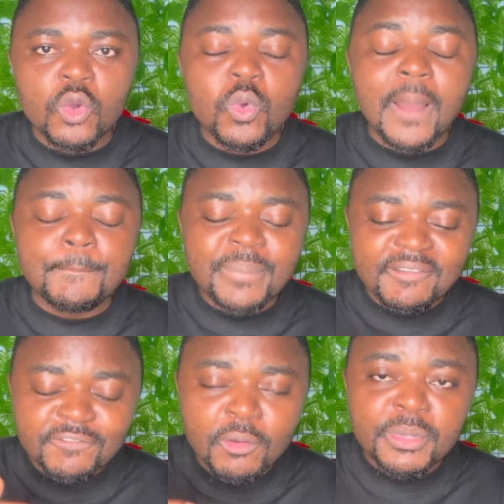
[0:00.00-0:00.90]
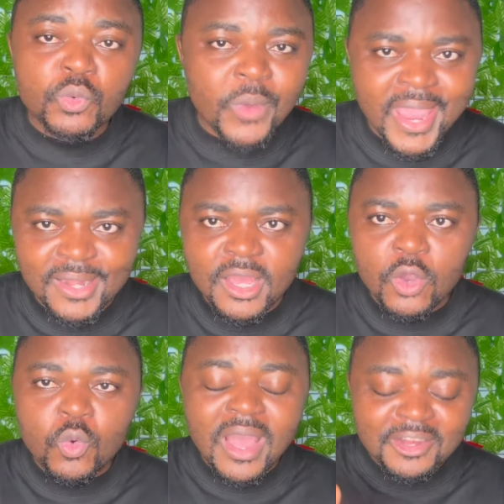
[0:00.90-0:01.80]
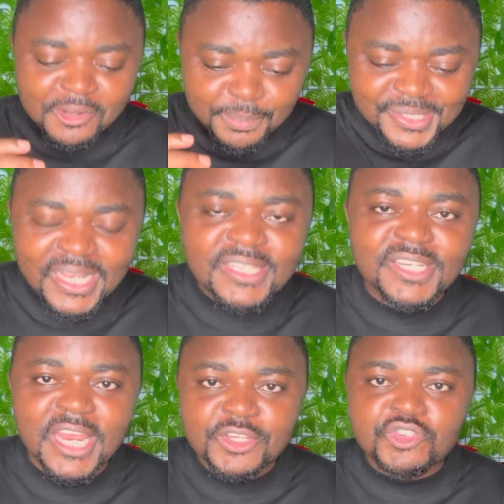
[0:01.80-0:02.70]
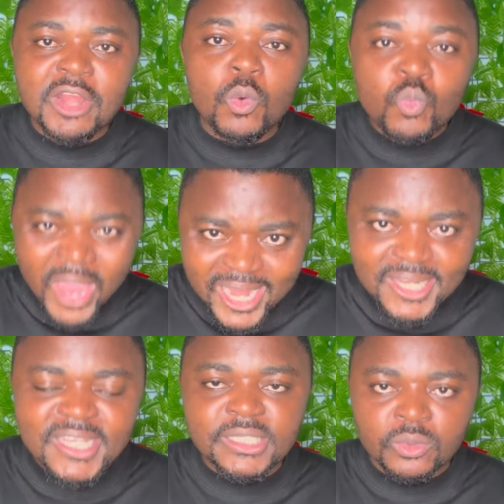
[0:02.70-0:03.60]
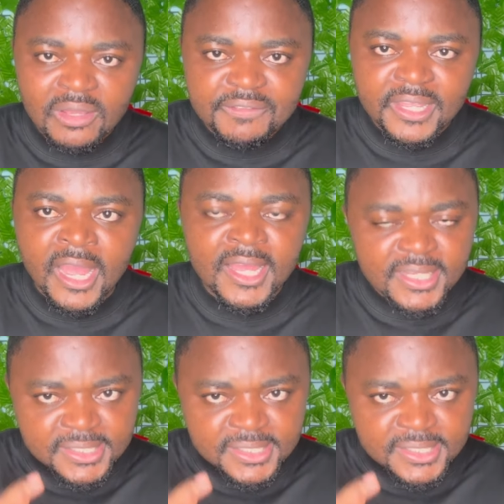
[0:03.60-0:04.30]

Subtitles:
who are performing well, who are representing Nigeria well in South Africa.